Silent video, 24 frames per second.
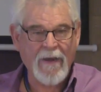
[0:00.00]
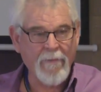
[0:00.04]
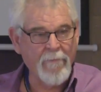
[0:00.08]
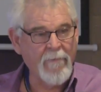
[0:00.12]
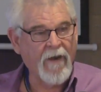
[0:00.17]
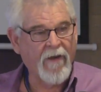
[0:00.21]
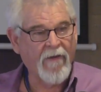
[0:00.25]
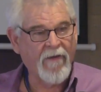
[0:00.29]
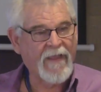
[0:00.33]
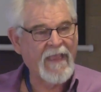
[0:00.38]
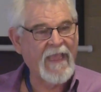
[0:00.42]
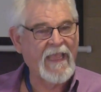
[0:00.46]

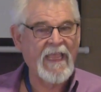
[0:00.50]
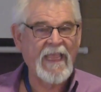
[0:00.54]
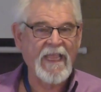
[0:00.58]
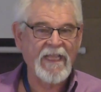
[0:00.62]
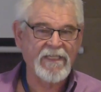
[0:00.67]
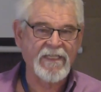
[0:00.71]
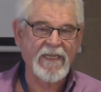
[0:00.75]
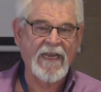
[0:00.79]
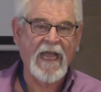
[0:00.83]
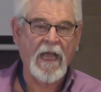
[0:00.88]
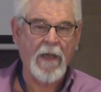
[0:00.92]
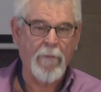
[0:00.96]
America
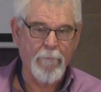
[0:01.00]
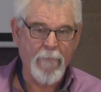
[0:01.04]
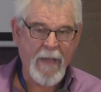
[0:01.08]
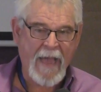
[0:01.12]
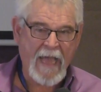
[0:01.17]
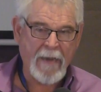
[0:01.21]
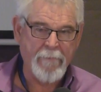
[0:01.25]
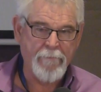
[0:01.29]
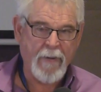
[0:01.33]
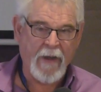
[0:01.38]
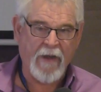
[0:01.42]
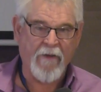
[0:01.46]
is and how
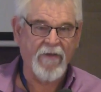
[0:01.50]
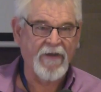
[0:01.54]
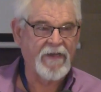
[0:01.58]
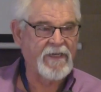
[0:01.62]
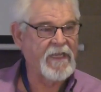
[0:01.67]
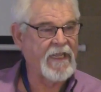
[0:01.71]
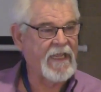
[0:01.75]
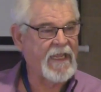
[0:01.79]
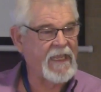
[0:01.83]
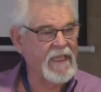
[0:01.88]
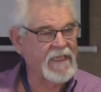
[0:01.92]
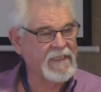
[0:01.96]
bad
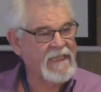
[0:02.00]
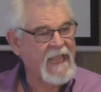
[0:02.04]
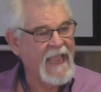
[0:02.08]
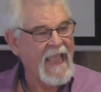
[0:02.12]
parenting is